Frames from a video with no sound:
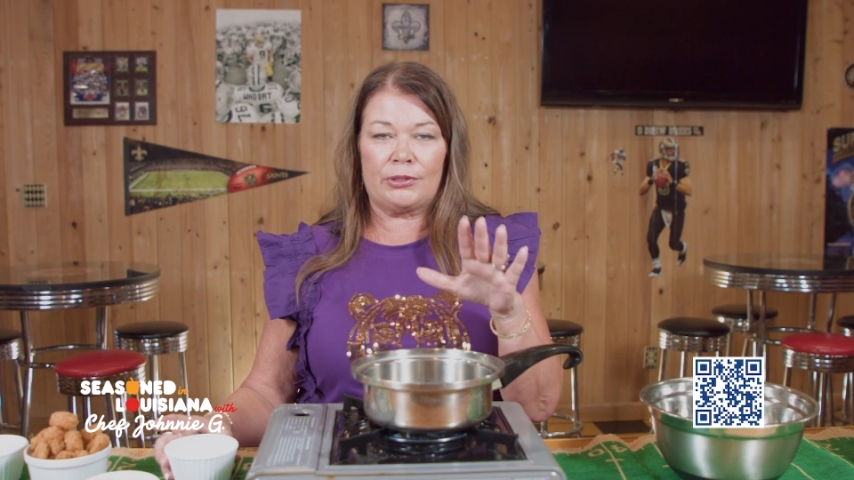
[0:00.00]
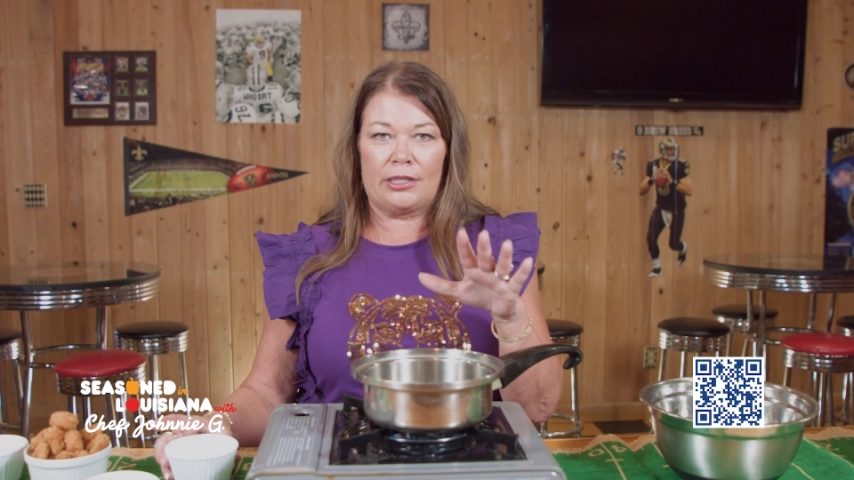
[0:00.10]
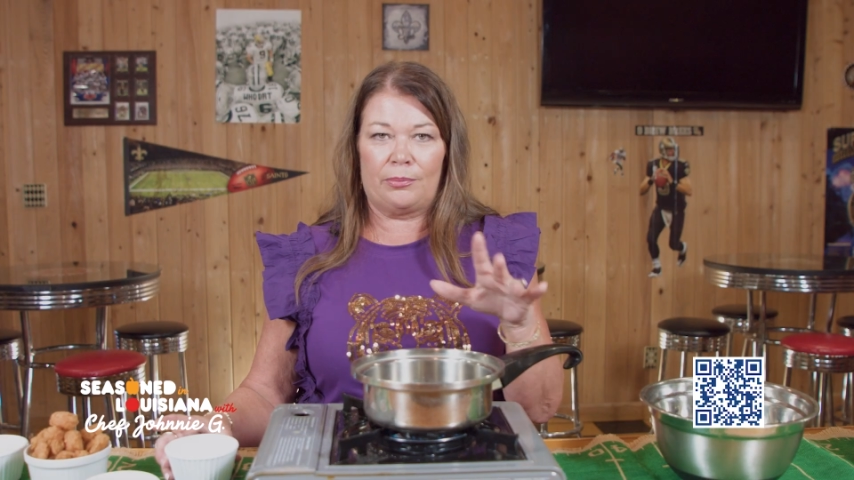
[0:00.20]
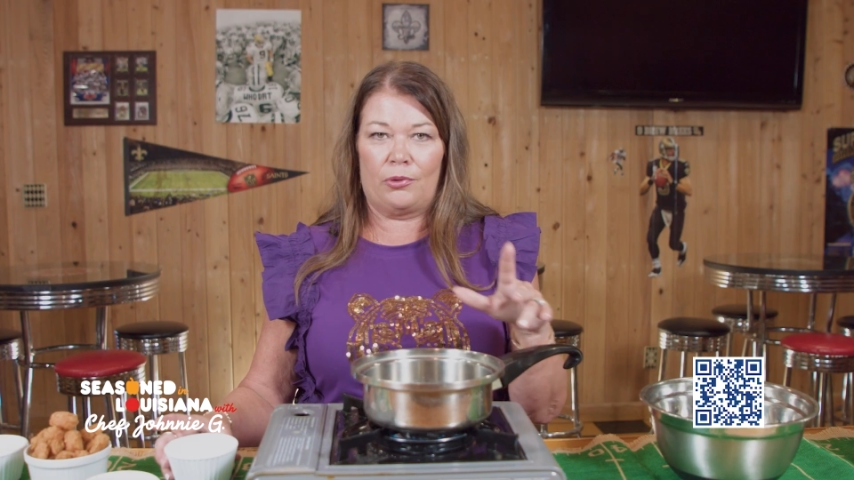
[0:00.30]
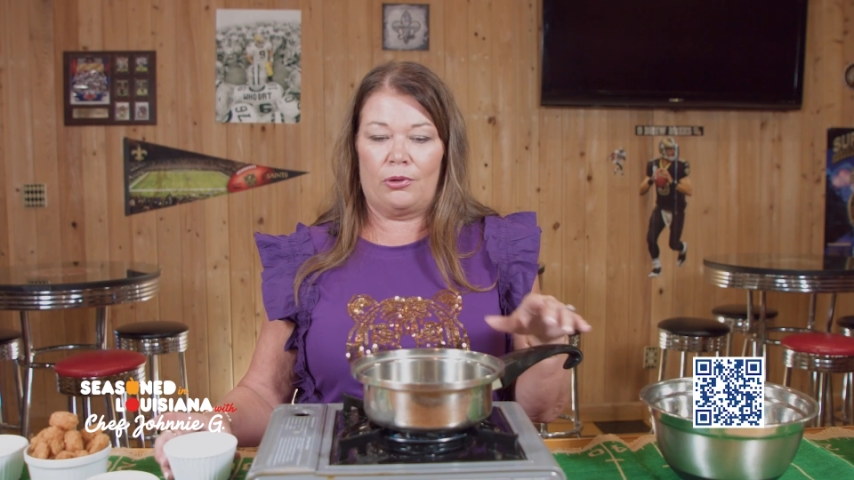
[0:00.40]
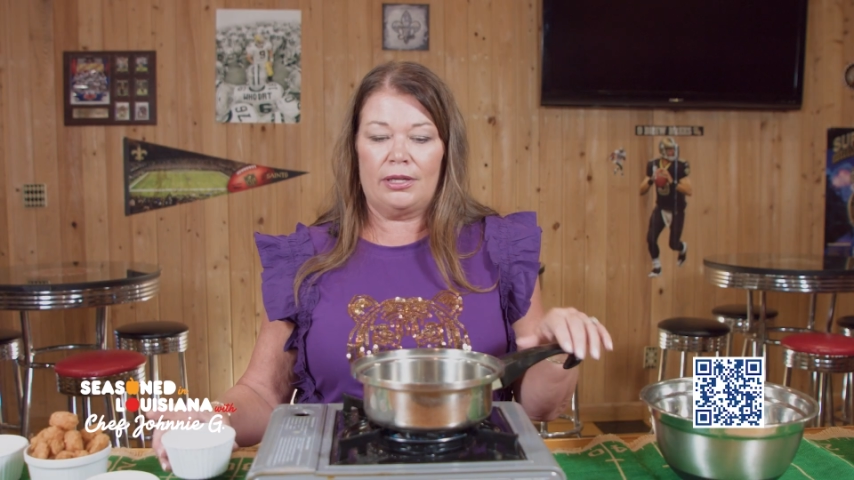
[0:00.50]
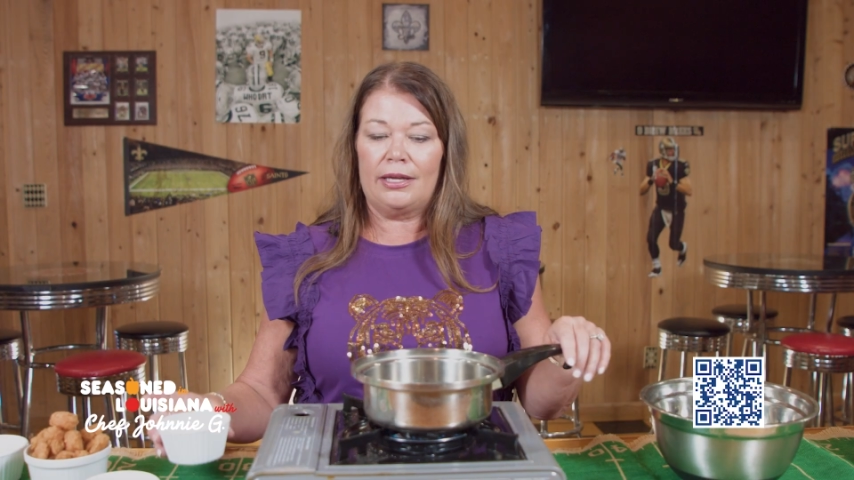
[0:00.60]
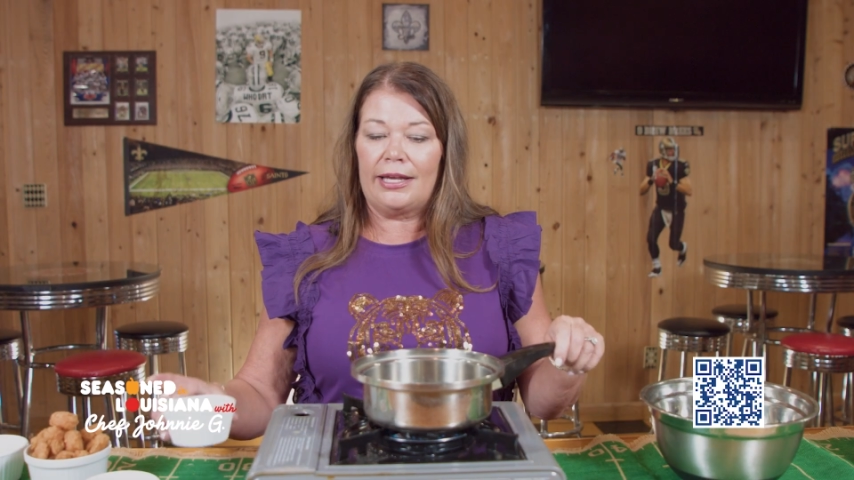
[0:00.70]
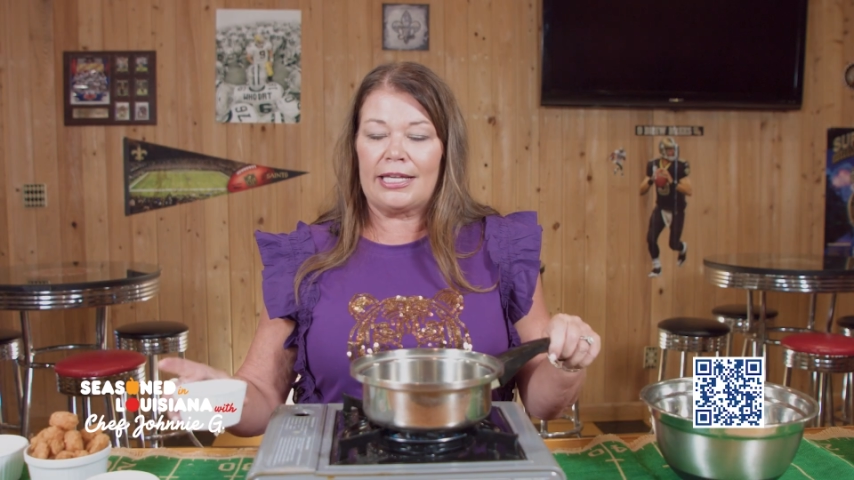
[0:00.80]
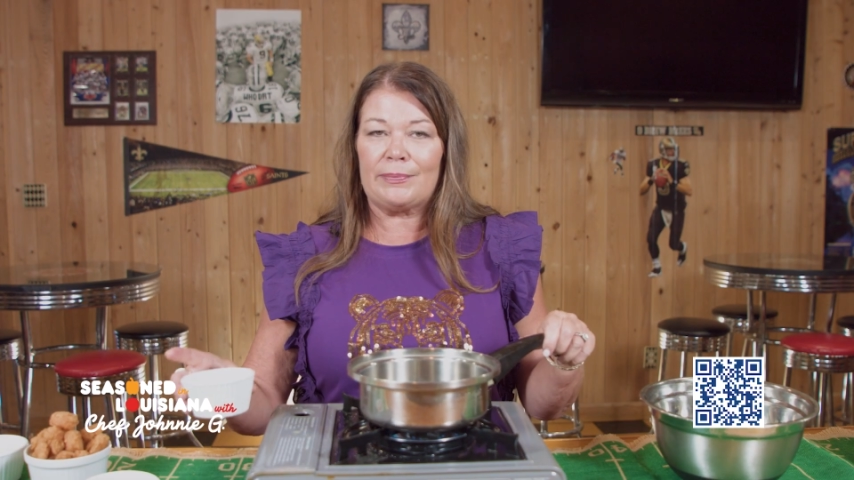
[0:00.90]
simple.
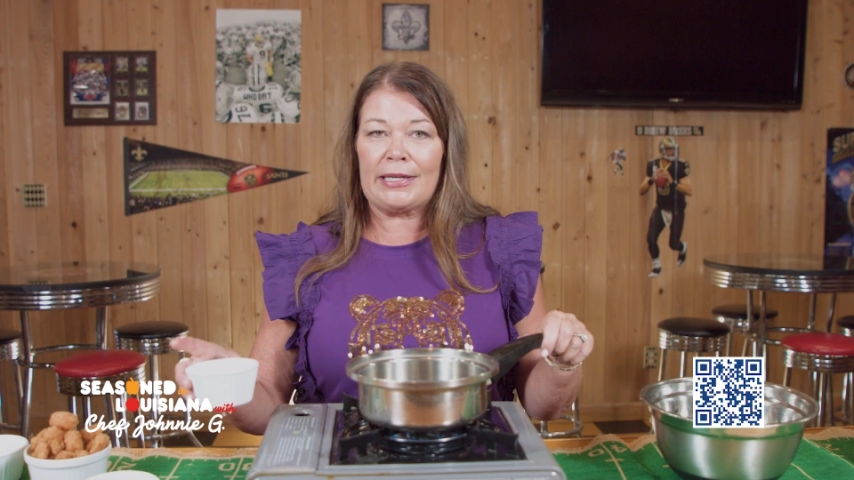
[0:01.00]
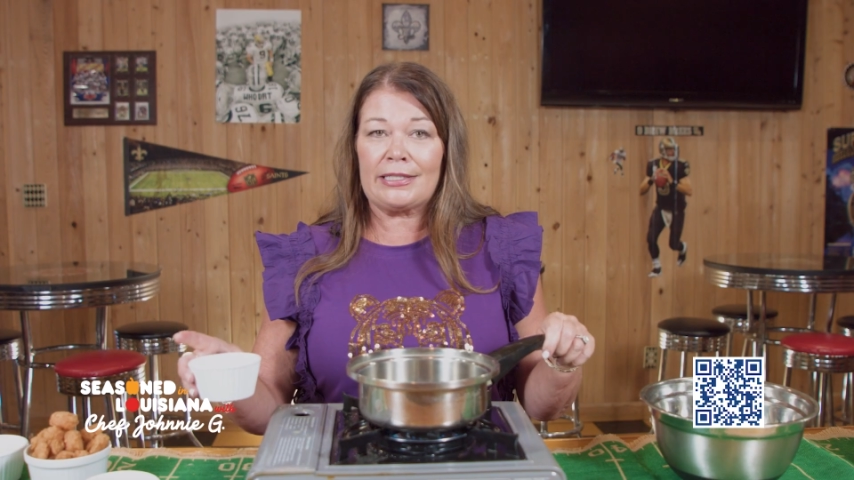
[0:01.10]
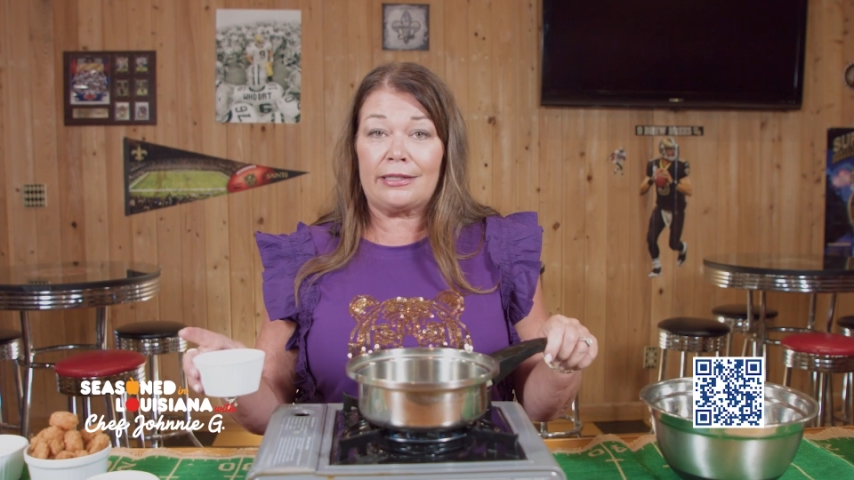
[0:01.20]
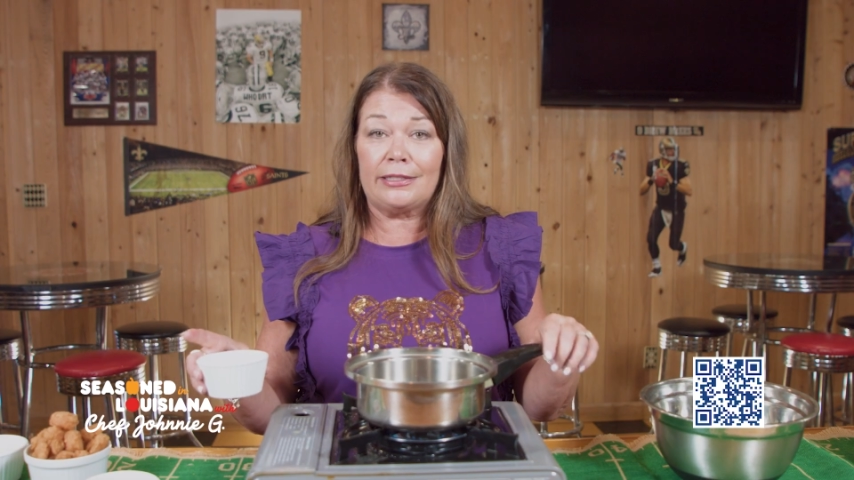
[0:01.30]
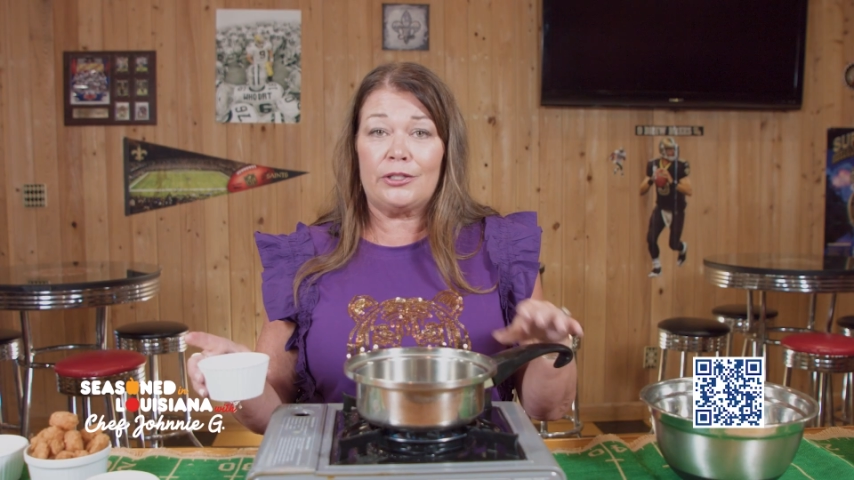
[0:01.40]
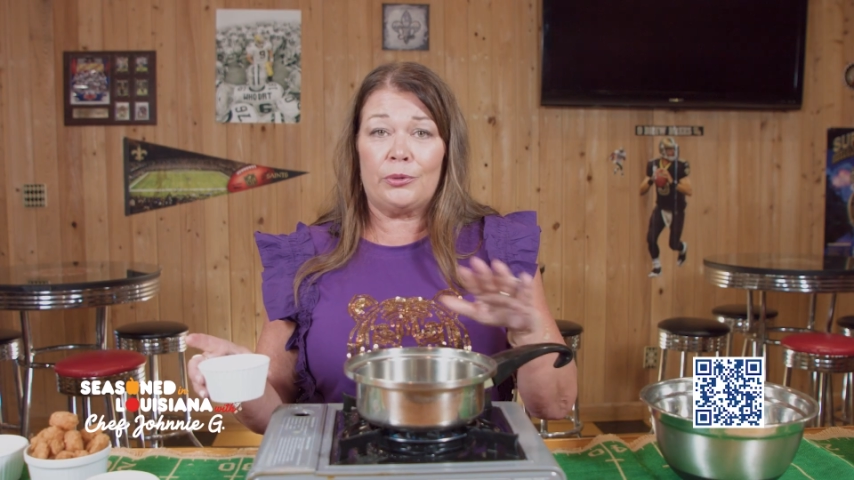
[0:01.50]
It's basically 2